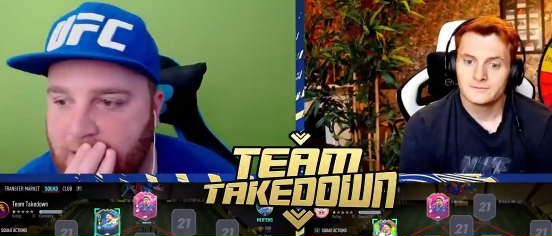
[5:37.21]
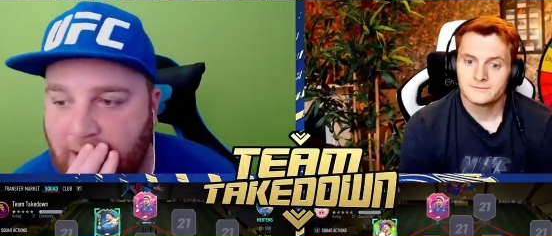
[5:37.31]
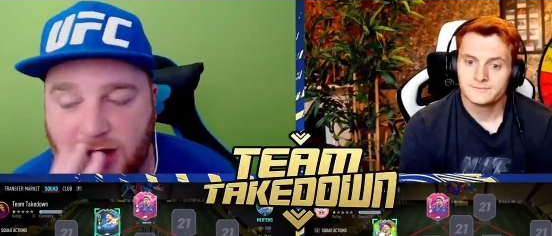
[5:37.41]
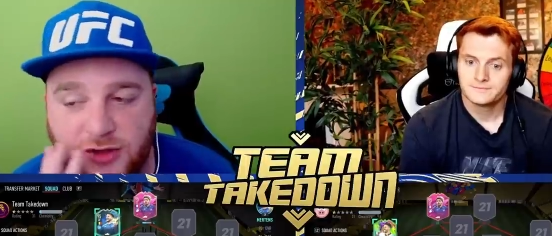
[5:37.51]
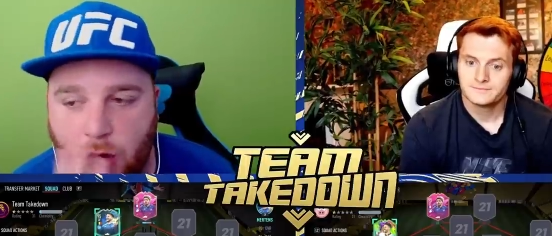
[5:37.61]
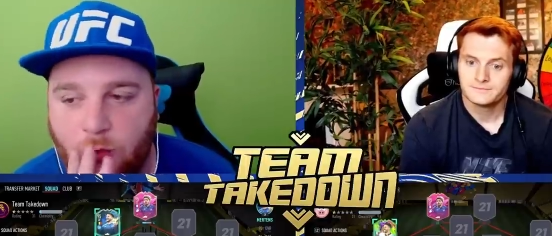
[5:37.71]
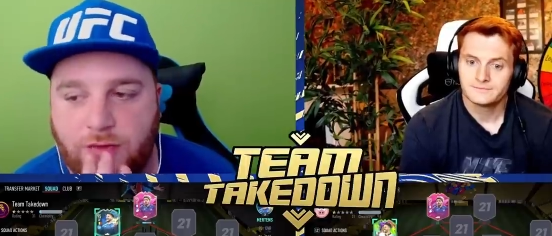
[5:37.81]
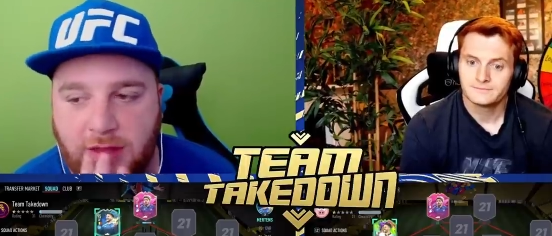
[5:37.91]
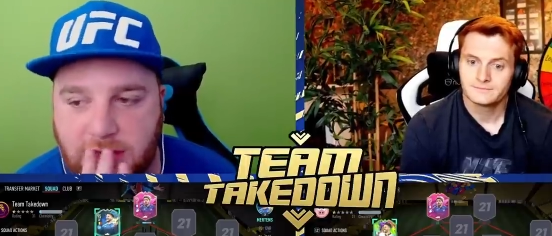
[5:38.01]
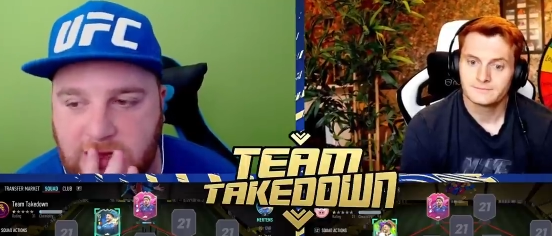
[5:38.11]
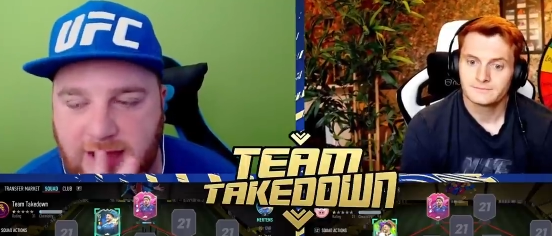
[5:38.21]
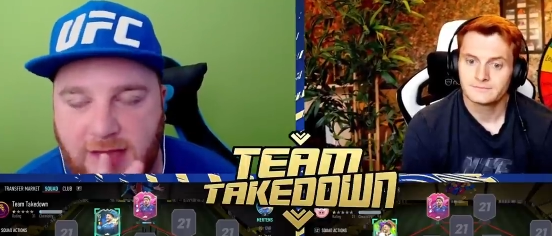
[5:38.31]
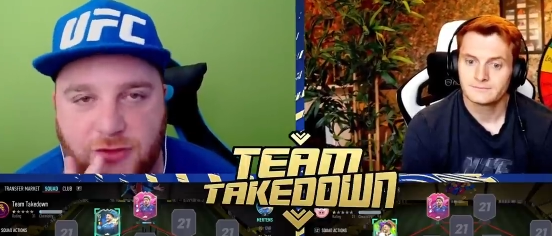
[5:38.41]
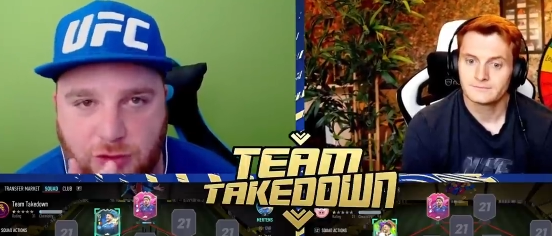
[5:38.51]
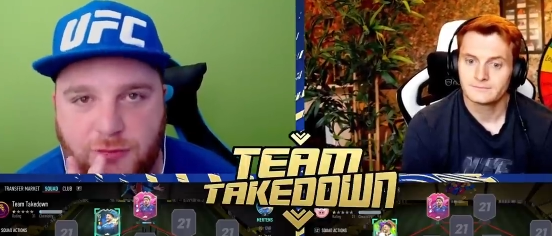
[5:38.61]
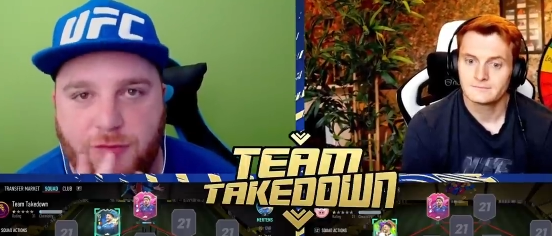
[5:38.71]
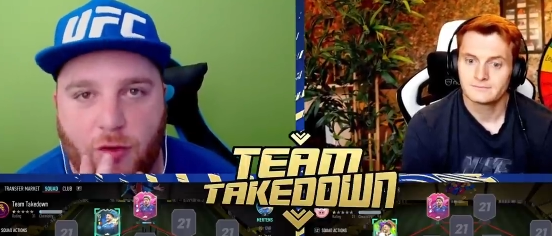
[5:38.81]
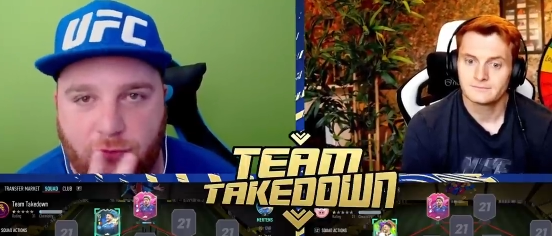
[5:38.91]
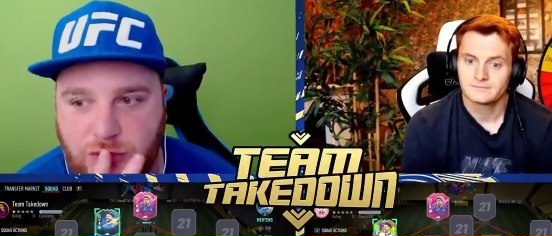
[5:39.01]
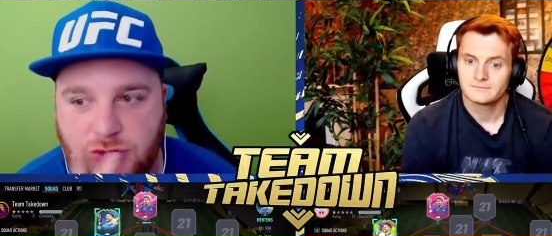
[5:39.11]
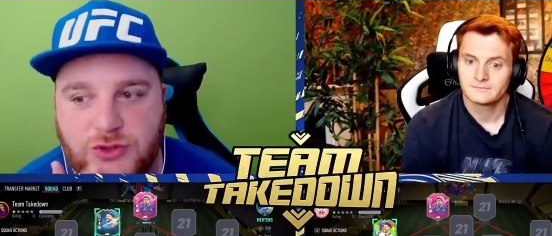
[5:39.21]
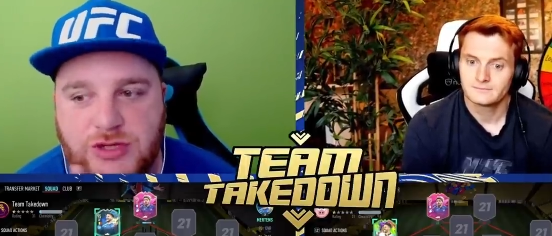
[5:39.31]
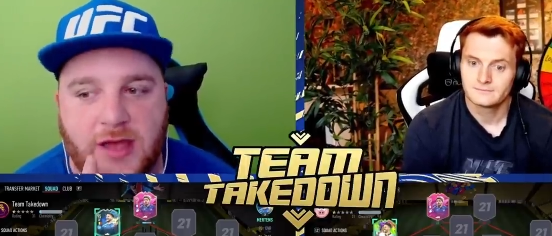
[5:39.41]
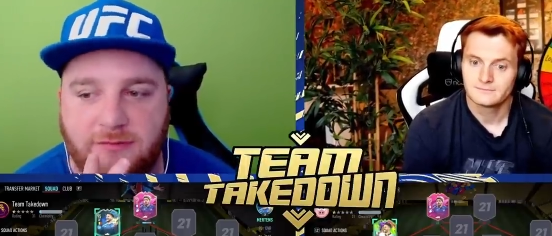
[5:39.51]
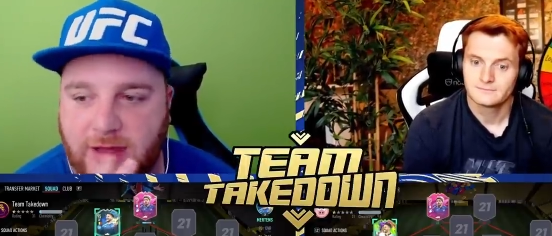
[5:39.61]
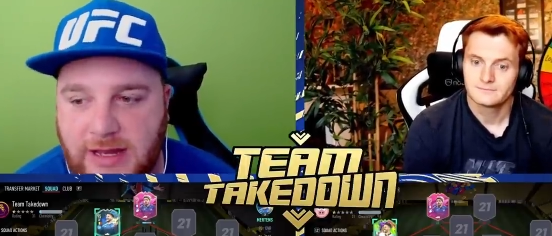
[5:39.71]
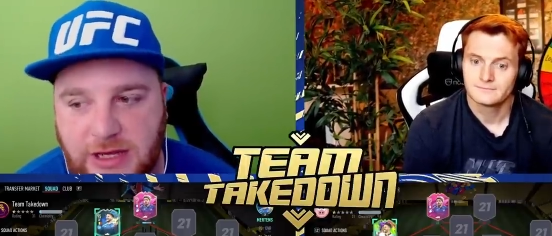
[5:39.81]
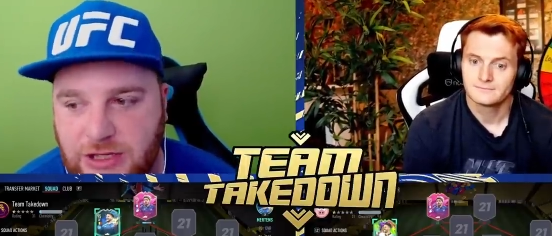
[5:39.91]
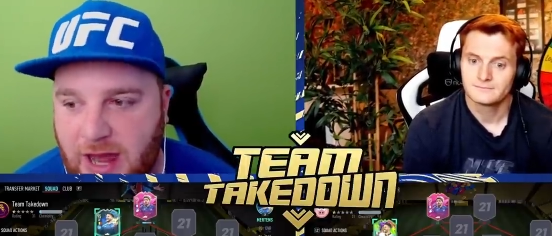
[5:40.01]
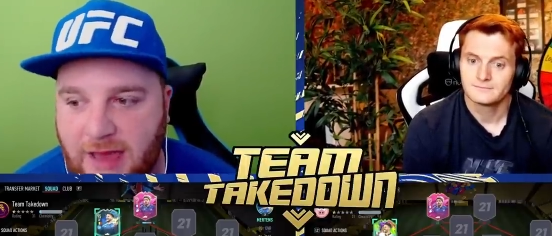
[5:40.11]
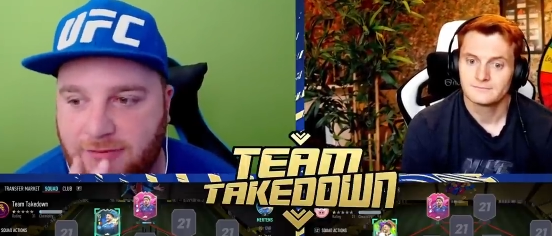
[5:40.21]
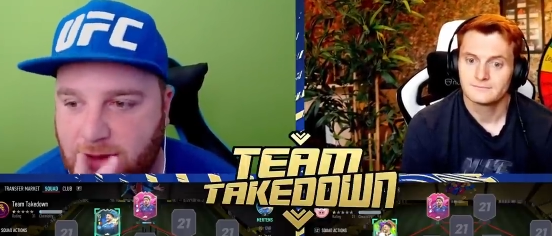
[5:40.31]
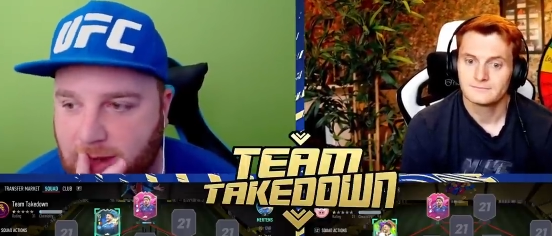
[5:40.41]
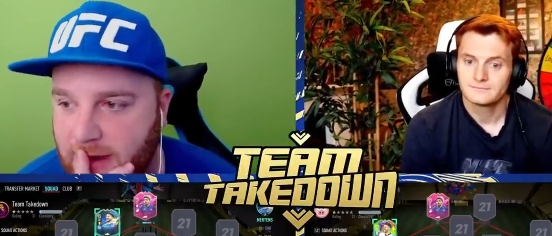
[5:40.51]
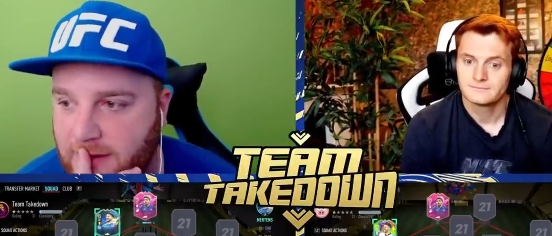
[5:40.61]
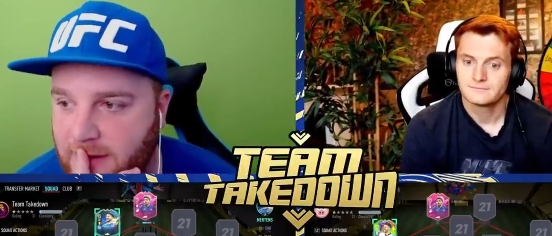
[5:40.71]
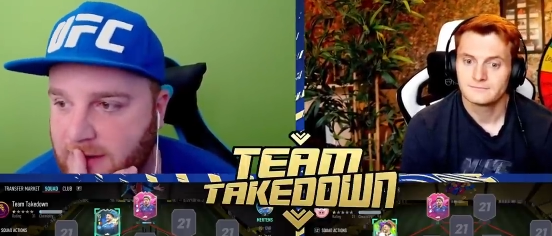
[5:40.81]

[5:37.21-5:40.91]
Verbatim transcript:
Speaker 1: and I don't think you'd ever do 4-4-2 second variation ever again,